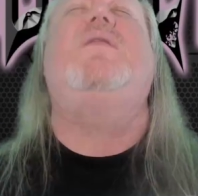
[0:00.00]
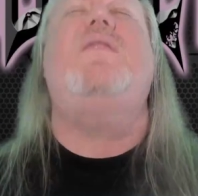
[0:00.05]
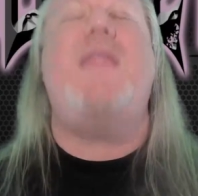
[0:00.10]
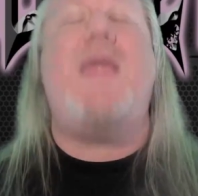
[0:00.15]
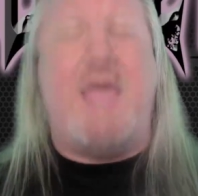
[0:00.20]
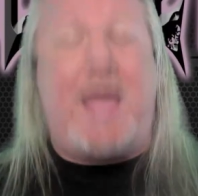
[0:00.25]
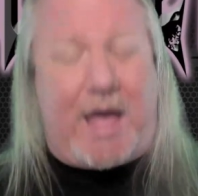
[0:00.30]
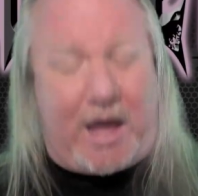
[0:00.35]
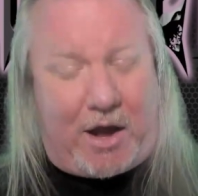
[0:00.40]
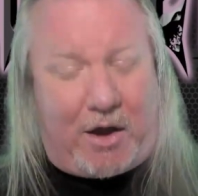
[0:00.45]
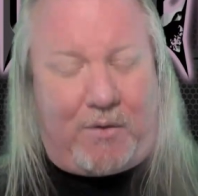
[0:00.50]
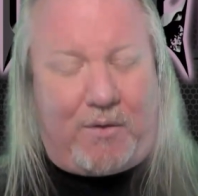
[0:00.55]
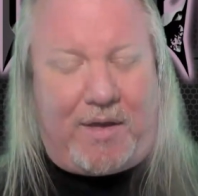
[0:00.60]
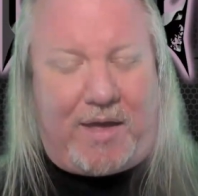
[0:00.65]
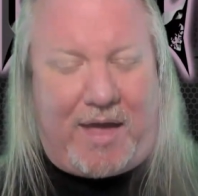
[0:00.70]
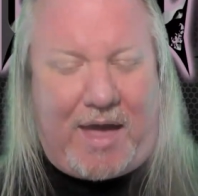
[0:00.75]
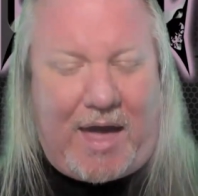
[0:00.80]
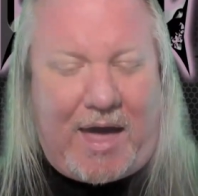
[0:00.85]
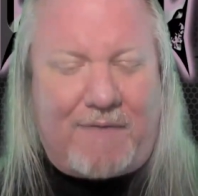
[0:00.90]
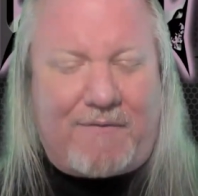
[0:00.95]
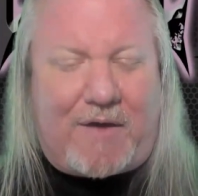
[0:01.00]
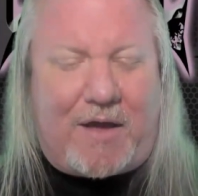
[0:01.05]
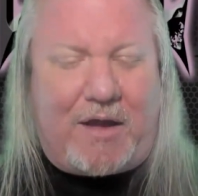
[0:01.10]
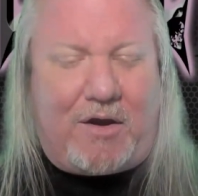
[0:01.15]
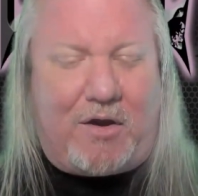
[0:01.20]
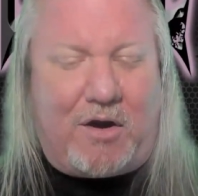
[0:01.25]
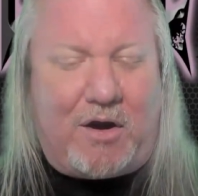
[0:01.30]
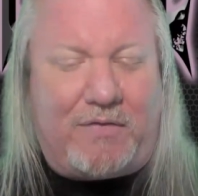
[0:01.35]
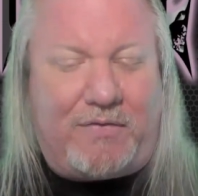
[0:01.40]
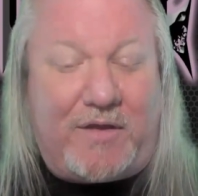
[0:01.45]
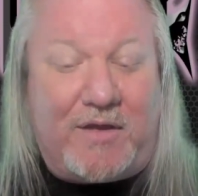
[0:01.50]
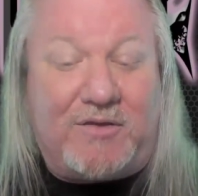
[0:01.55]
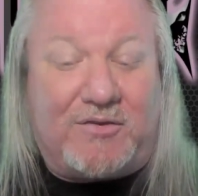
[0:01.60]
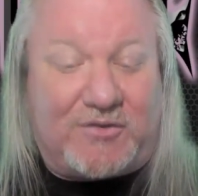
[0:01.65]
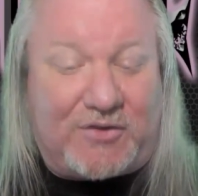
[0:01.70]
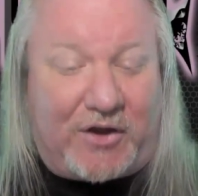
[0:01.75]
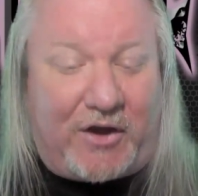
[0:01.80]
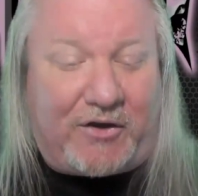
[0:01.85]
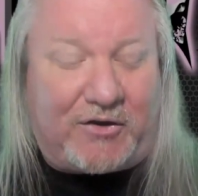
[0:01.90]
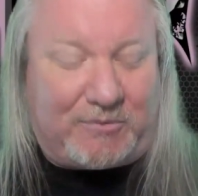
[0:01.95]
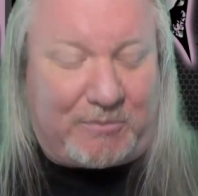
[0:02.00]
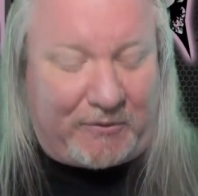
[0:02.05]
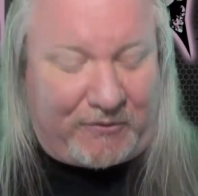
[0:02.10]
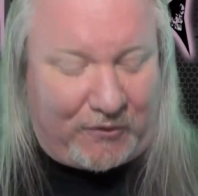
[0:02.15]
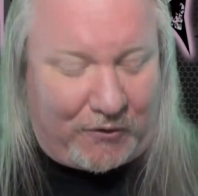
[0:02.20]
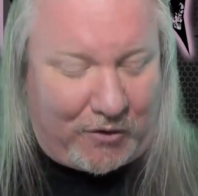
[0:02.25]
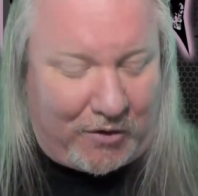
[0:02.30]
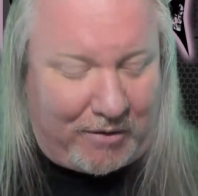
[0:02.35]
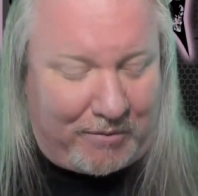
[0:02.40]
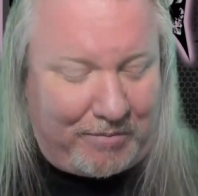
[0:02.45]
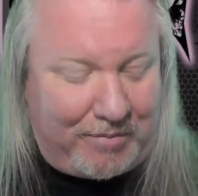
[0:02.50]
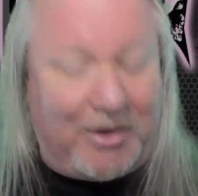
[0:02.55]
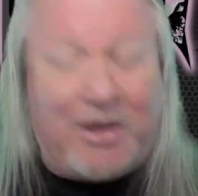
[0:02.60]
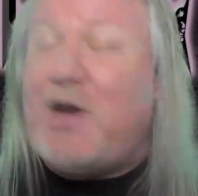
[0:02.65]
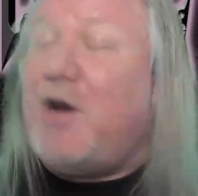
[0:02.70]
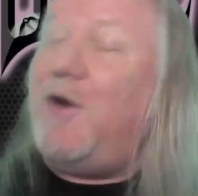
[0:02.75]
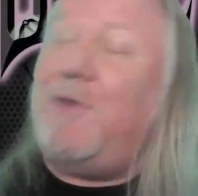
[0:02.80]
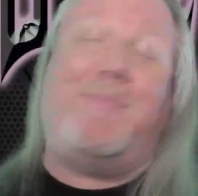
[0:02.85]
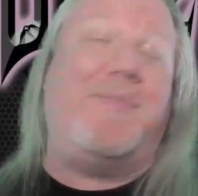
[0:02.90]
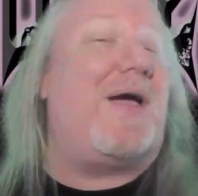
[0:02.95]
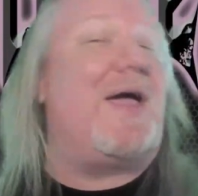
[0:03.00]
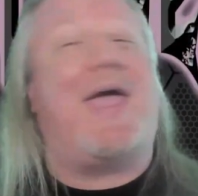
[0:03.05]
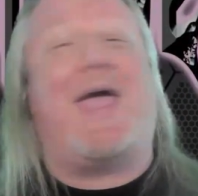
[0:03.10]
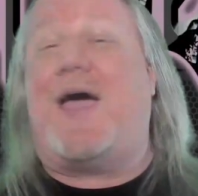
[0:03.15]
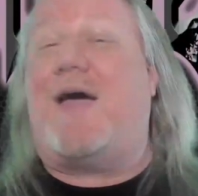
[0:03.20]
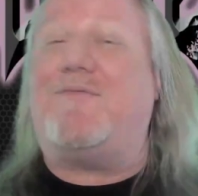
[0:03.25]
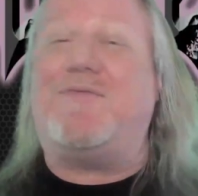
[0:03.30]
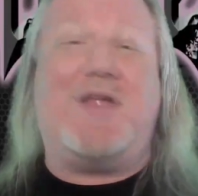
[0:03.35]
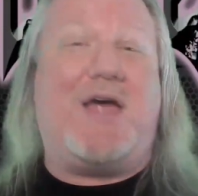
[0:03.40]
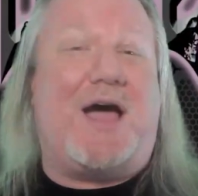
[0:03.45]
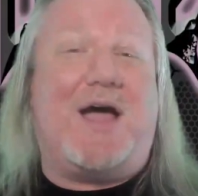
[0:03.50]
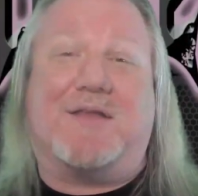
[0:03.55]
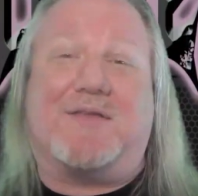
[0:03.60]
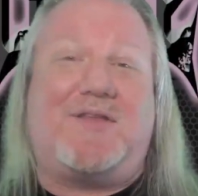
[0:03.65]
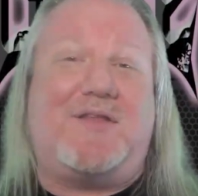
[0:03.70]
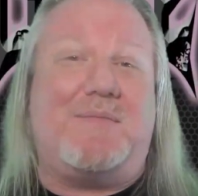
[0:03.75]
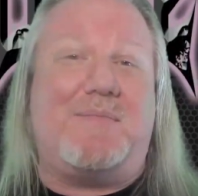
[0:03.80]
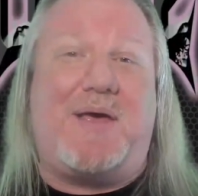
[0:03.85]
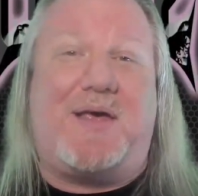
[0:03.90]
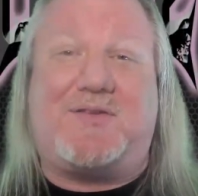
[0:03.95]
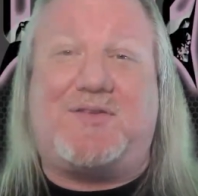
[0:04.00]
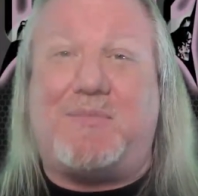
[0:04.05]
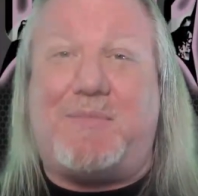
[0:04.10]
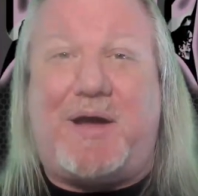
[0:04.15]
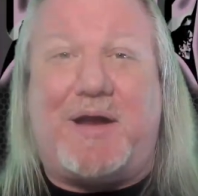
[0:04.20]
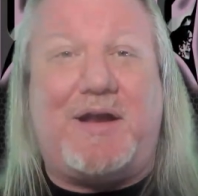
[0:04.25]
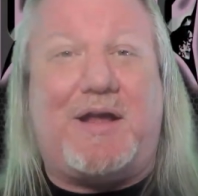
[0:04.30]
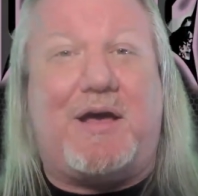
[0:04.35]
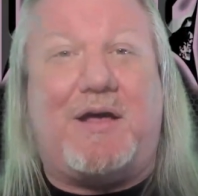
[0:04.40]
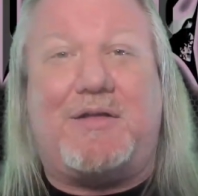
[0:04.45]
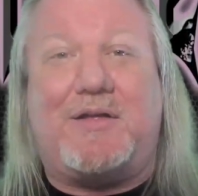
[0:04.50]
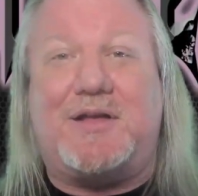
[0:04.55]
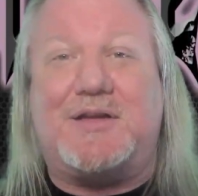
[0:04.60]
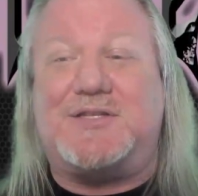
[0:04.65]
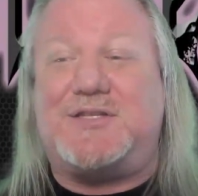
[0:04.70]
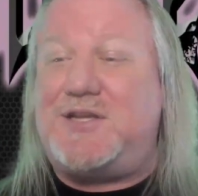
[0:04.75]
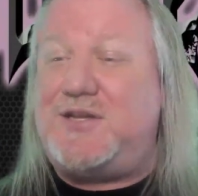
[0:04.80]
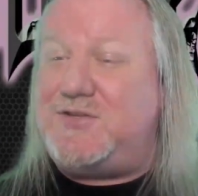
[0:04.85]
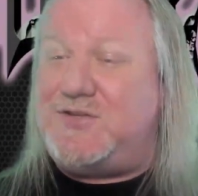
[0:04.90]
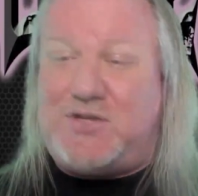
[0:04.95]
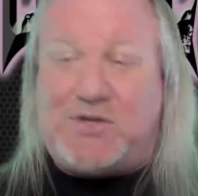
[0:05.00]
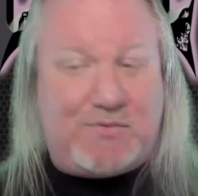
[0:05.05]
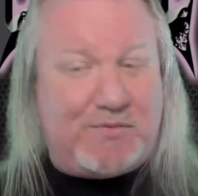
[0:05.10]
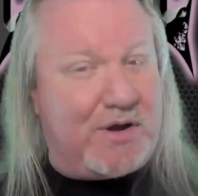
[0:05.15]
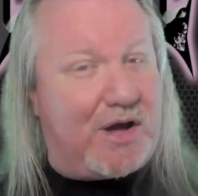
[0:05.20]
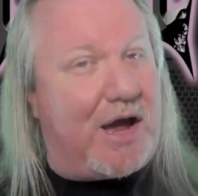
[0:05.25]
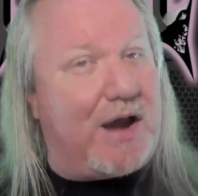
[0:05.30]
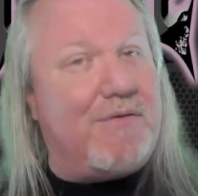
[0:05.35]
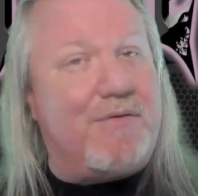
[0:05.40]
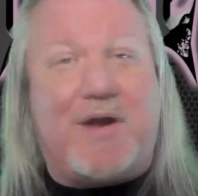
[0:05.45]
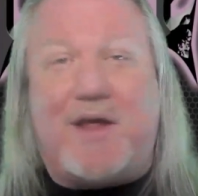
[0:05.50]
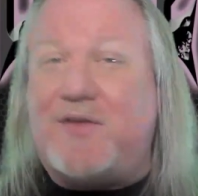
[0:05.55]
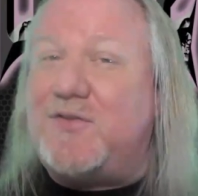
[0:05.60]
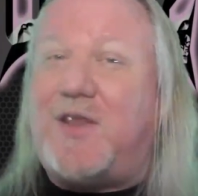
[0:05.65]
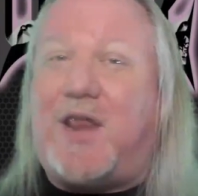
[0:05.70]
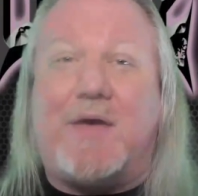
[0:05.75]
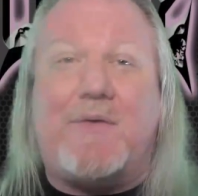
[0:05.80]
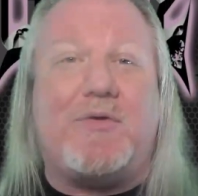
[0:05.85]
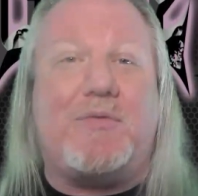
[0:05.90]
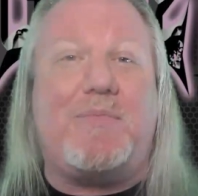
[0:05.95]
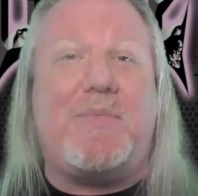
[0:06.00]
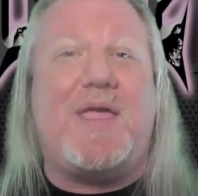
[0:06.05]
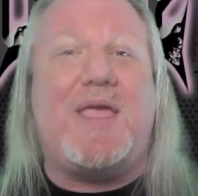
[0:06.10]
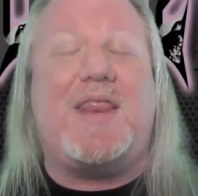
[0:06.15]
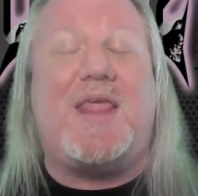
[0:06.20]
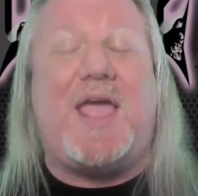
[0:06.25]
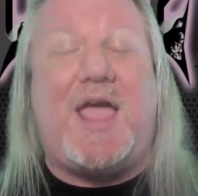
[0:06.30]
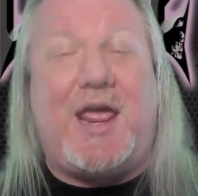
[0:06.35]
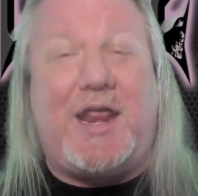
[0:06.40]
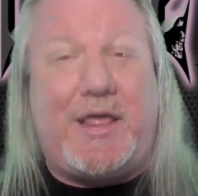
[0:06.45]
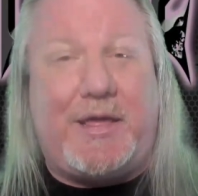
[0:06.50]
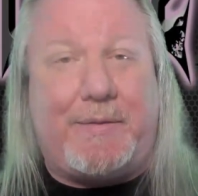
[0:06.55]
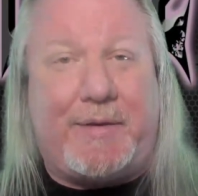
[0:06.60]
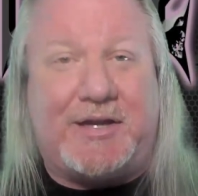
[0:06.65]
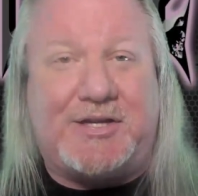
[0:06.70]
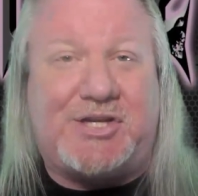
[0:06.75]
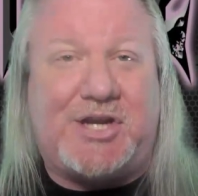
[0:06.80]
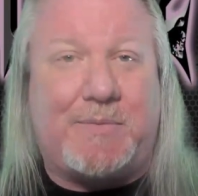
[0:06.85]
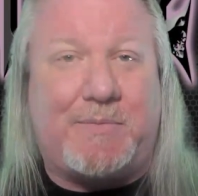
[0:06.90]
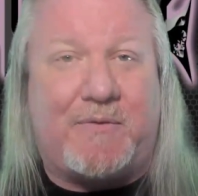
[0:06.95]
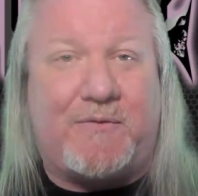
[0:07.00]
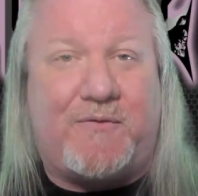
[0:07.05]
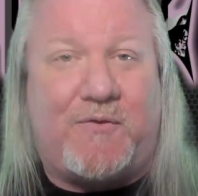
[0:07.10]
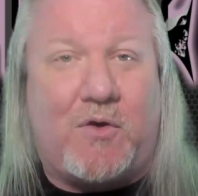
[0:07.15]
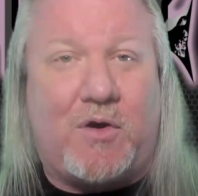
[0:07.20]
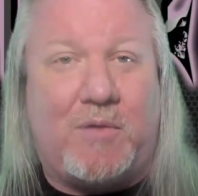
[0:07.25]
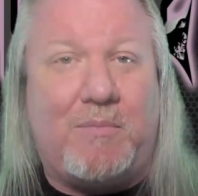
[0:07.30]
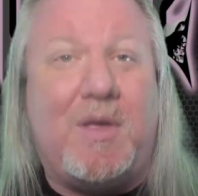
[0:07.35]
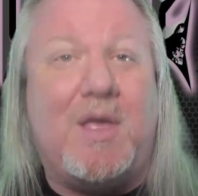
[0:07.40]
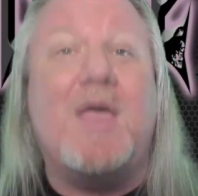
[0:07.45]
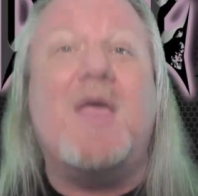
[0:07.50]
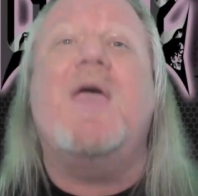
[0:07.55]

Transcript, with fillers: Now, have I heard these songs before? No, I have not. To the best of my knowledge, these do not resonate with me in any way, shape, or form.